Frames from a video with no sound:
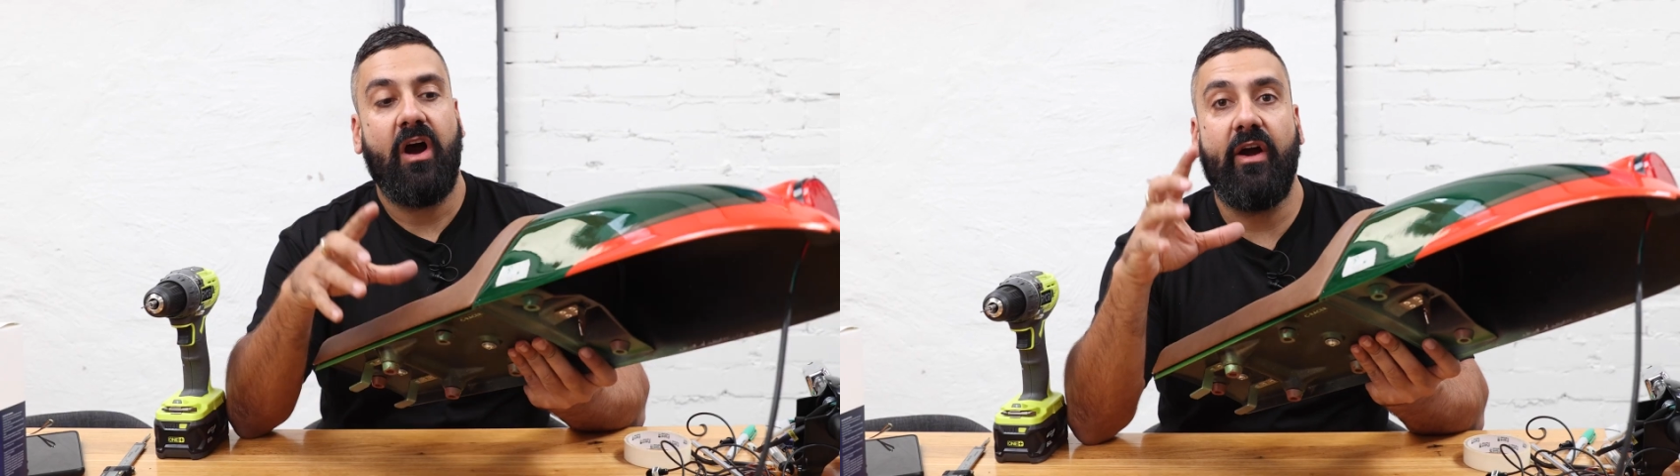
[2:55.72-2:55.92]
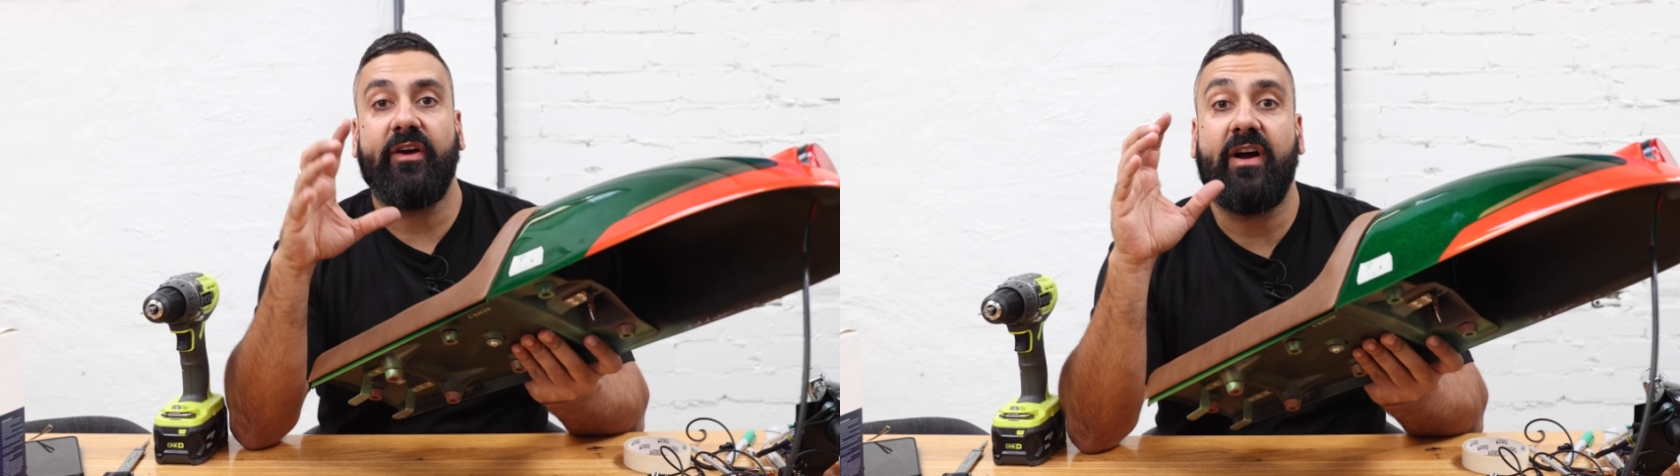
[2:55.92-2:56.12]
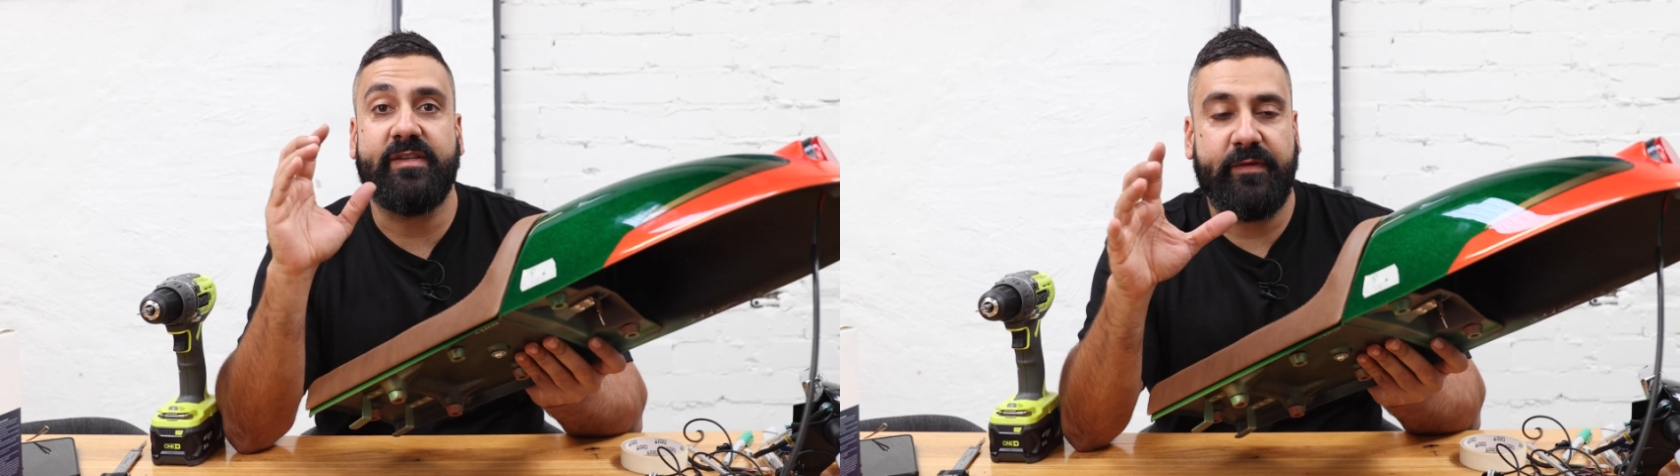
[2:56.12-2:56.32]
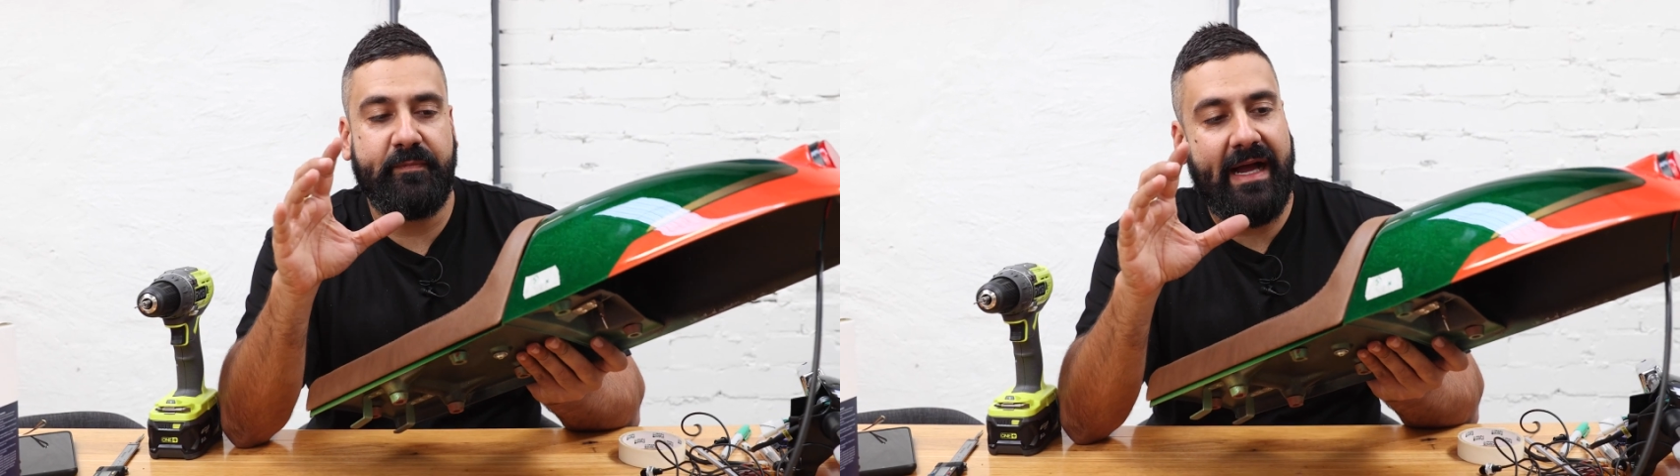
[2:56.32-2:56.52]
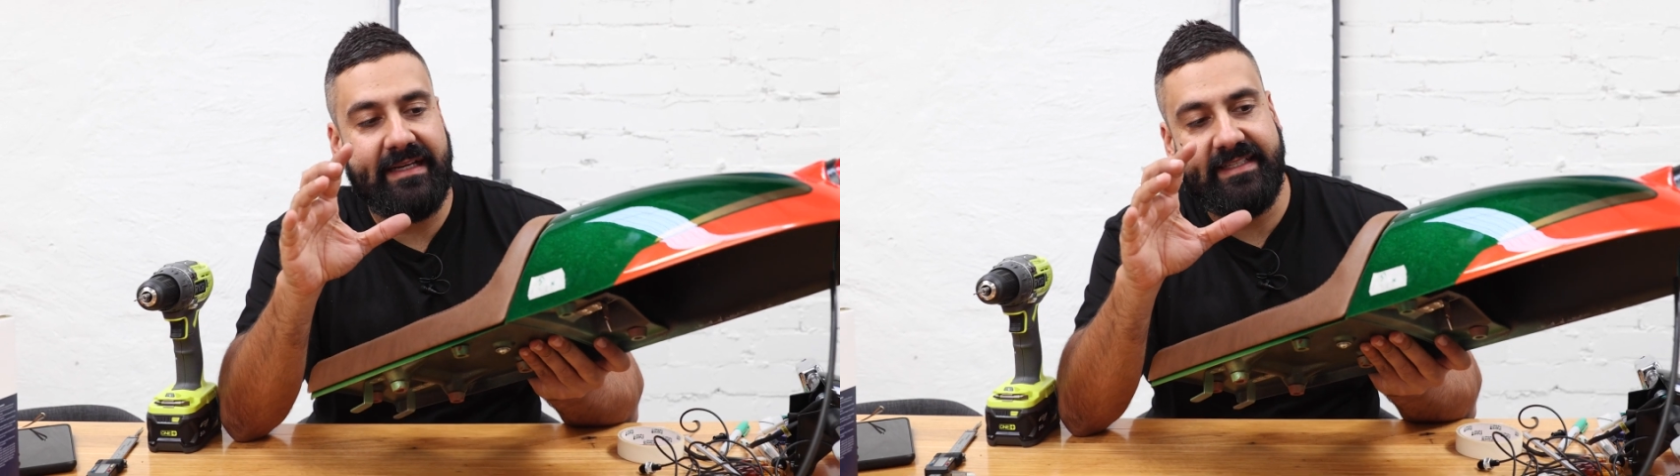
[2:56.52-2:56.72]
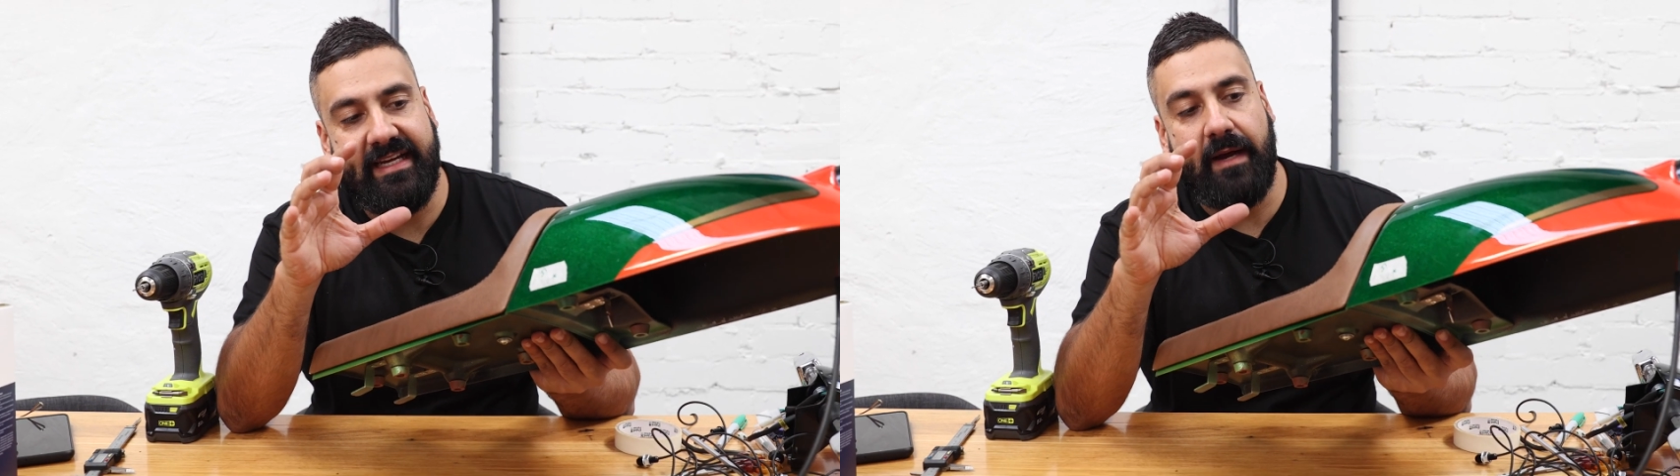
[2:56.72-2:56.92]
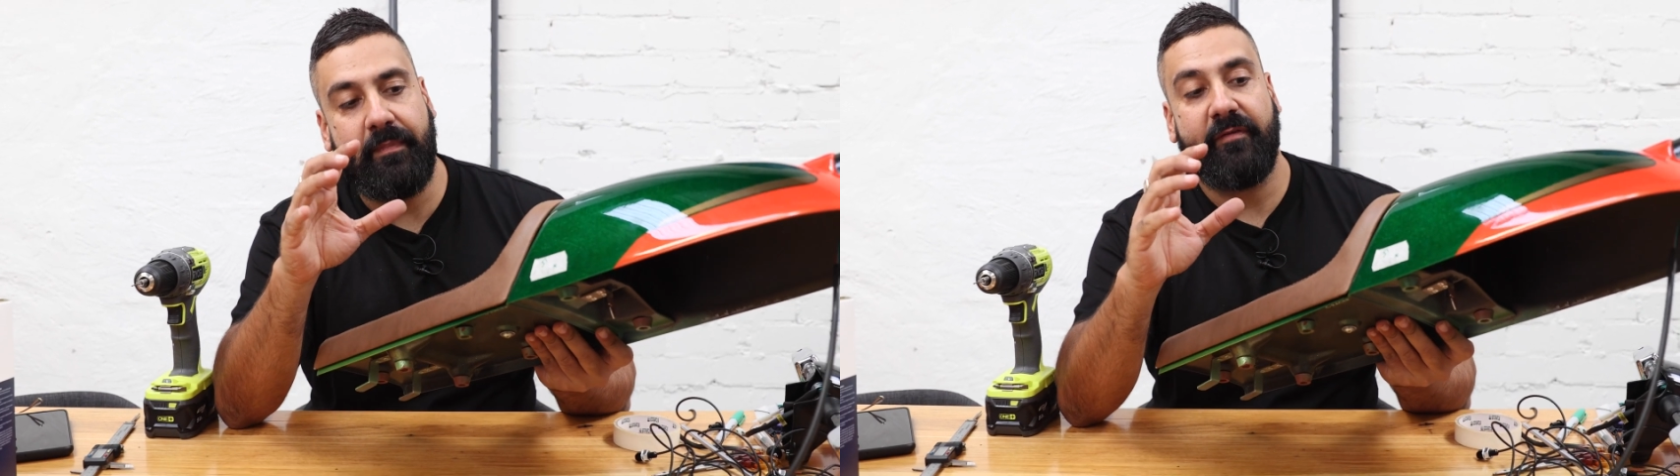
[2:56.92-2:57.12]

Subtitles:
All right guys, we've marked it up.